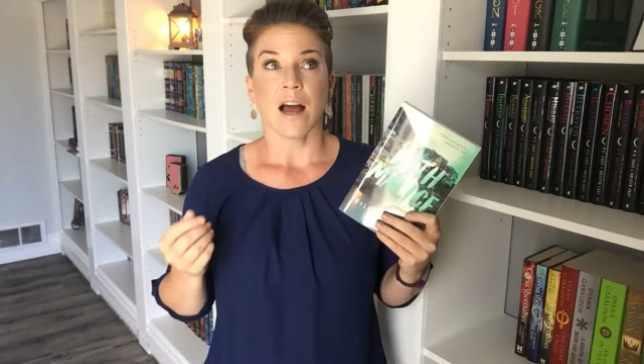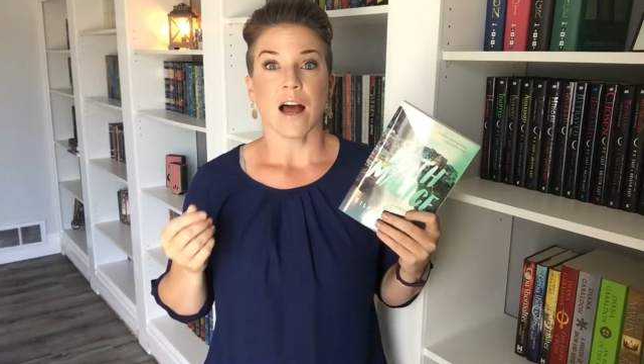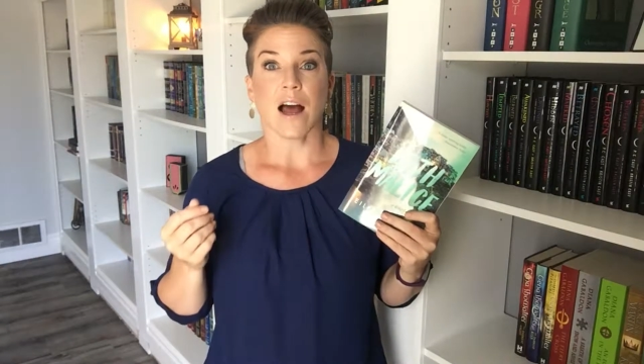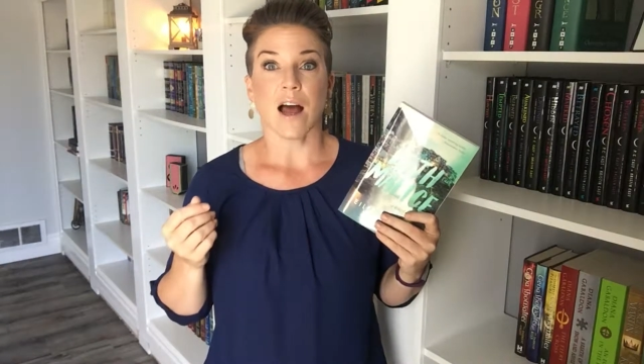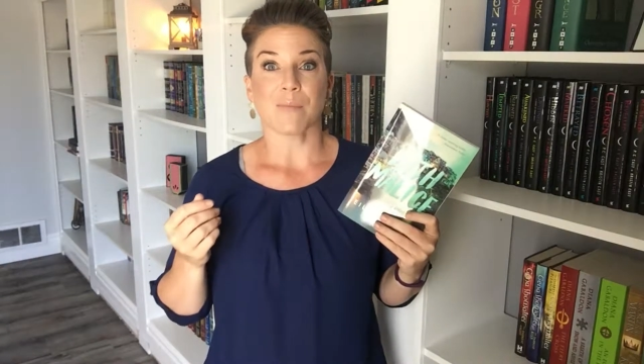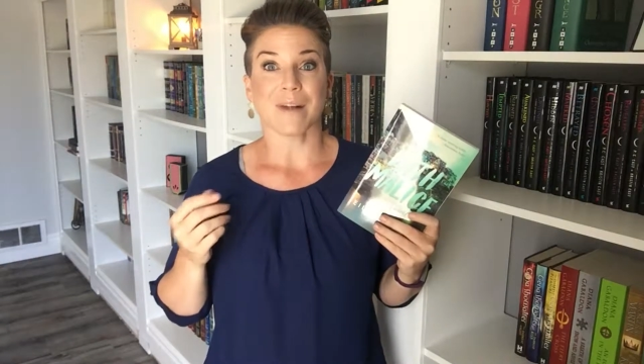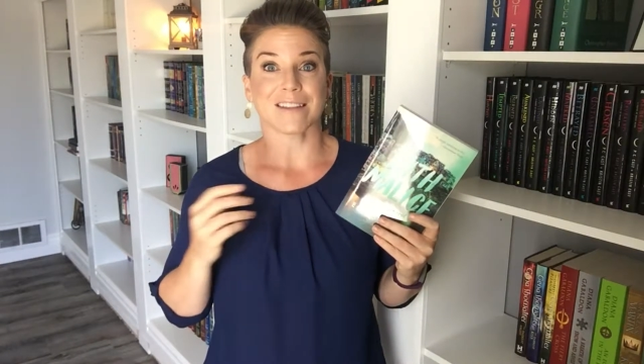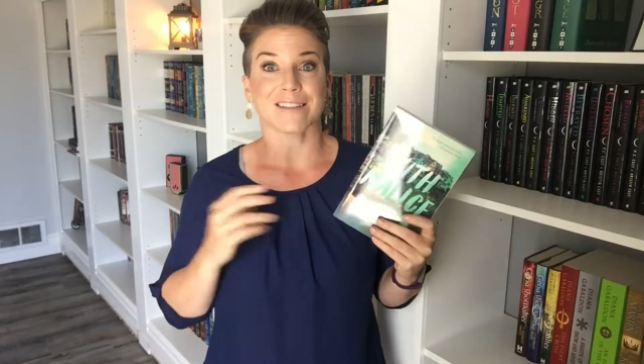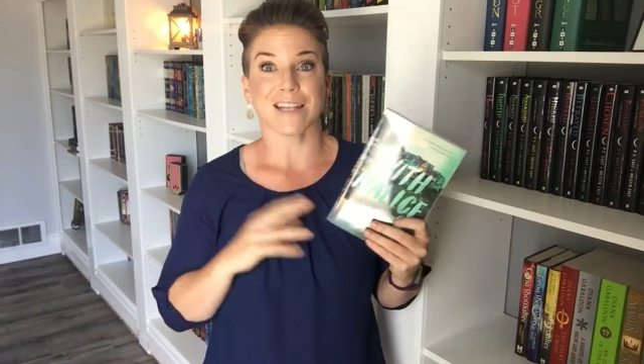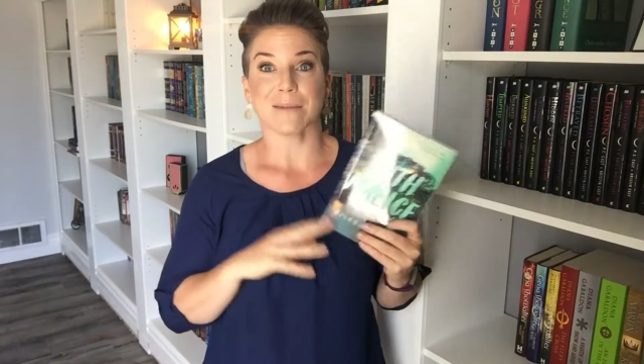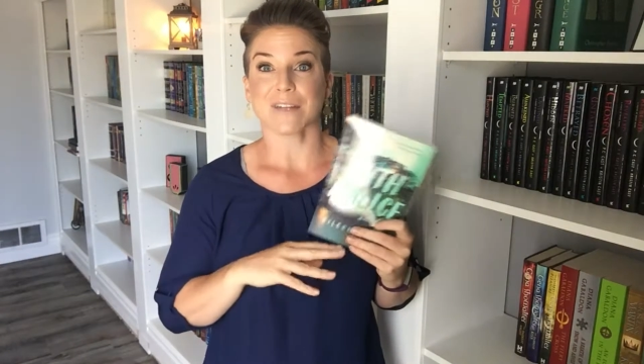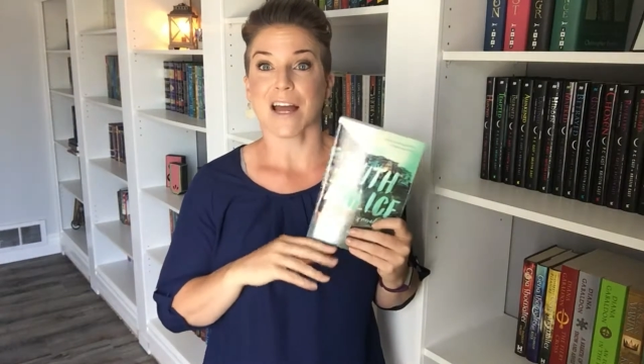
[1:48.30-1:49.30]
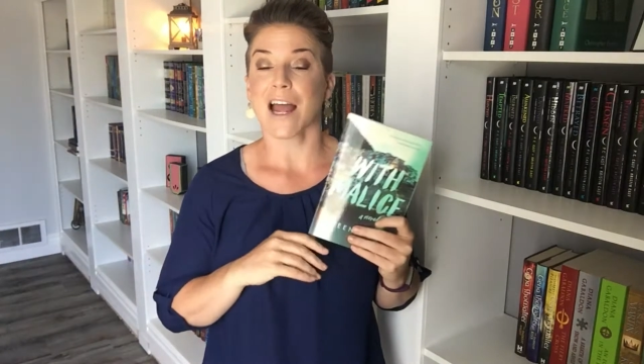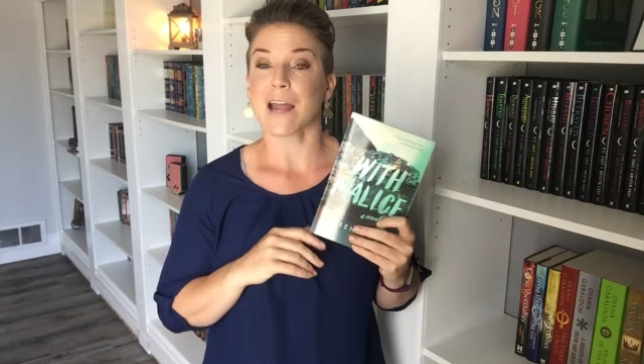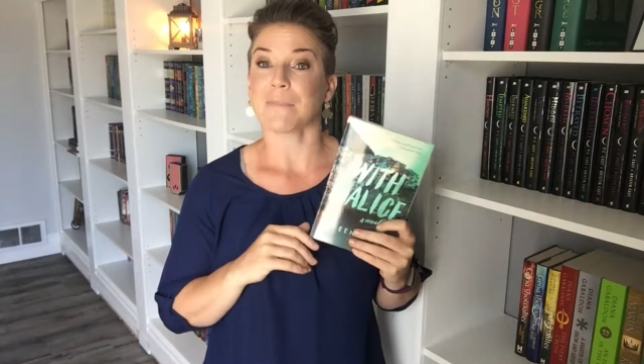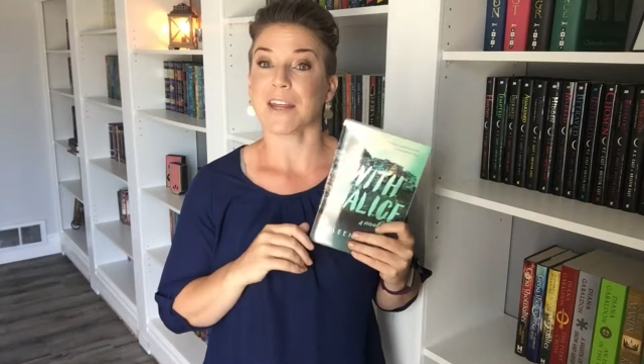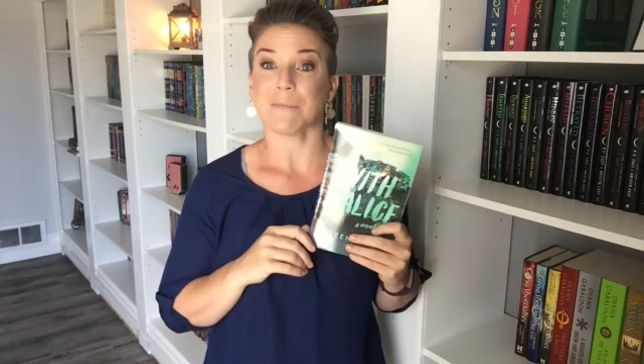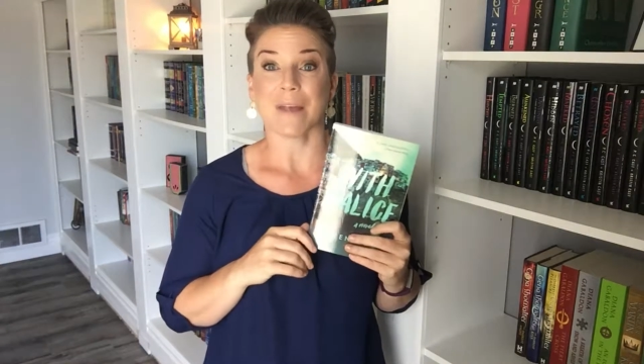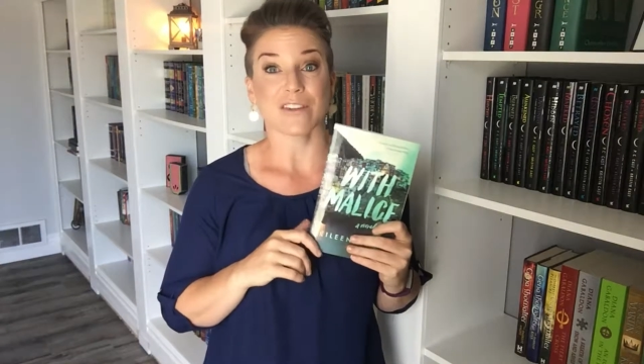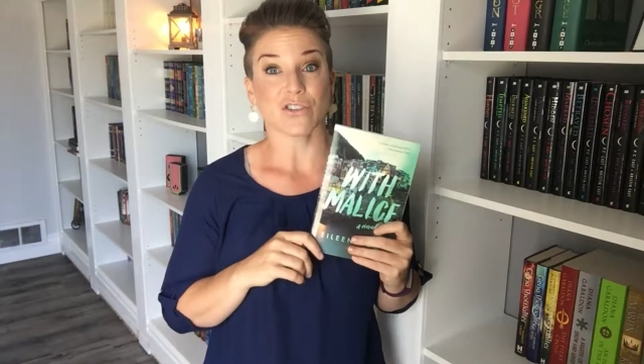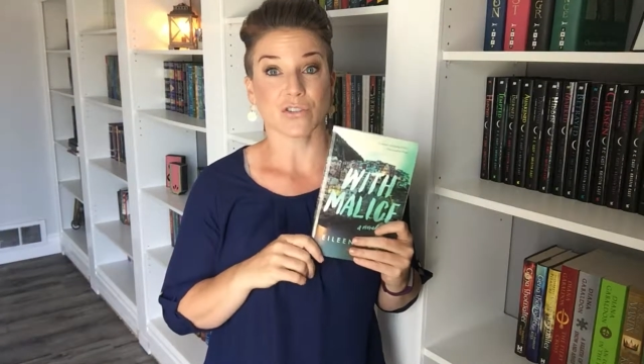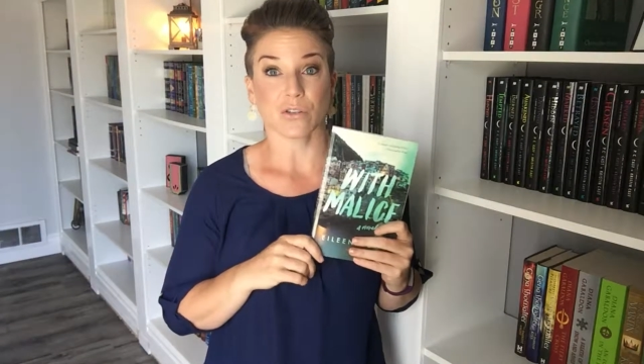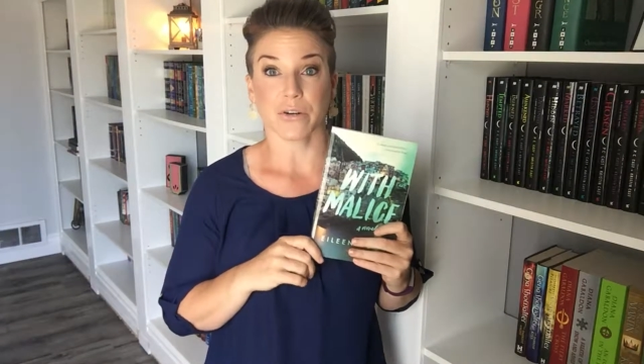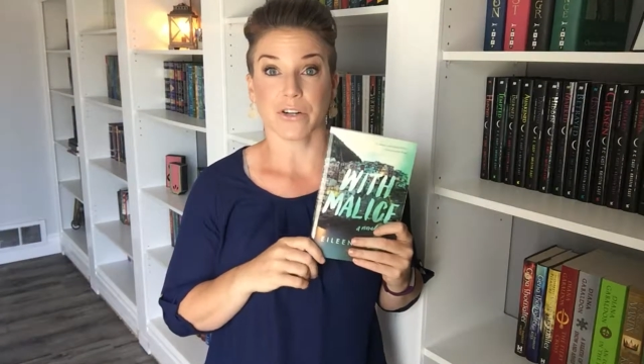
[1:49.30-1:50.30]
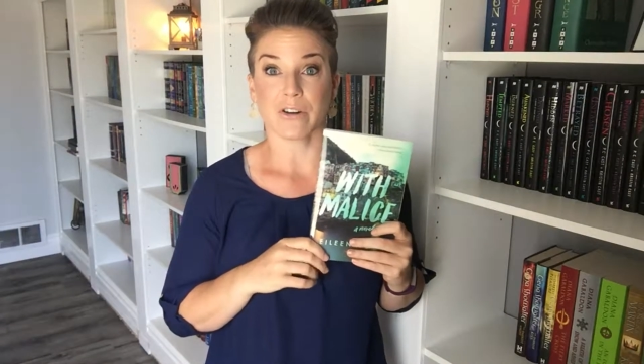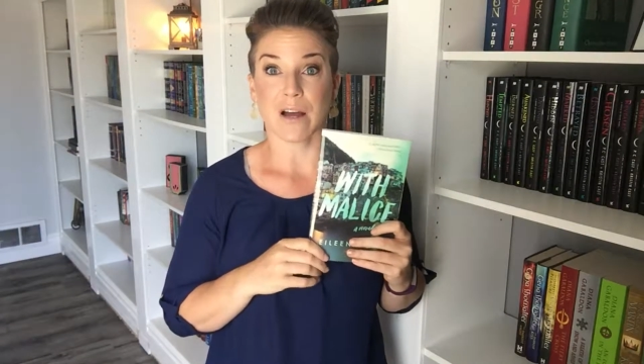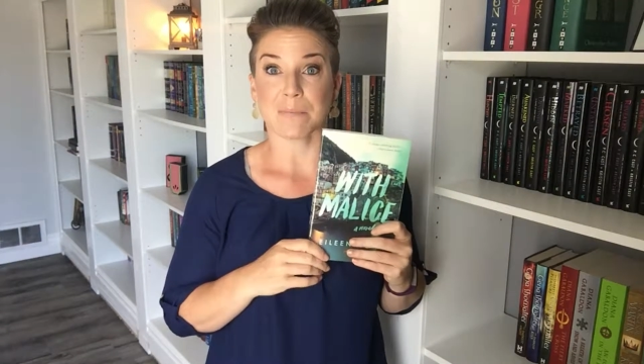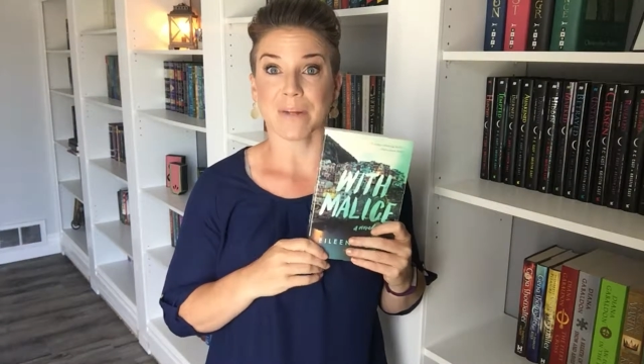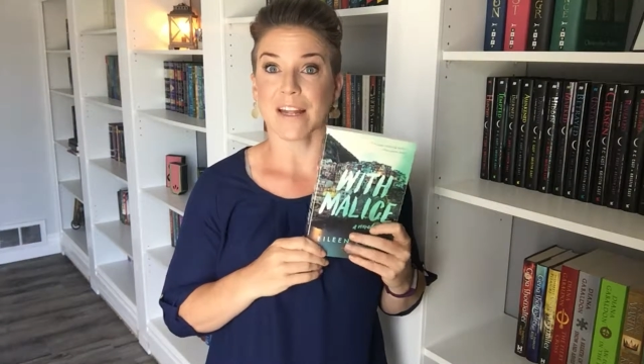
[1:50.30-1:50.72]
but at the same time, he makes her lawyer up,